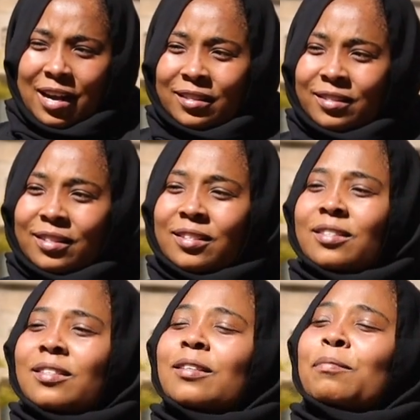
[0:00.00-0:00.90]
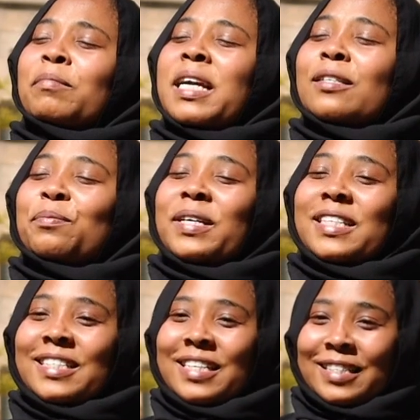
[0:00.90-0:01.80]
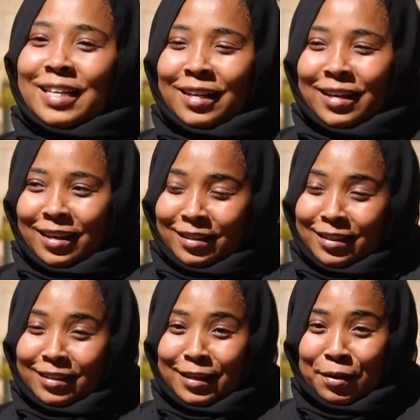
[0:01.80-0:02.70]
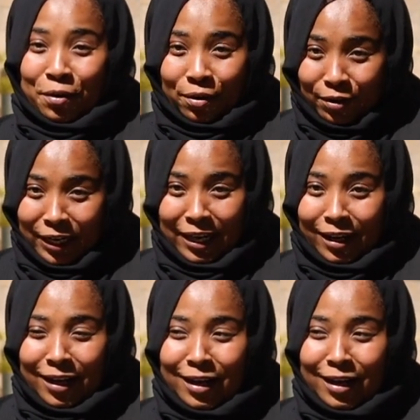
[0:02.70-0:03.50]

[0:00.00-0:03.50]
I'd just be a spectator right at the corner,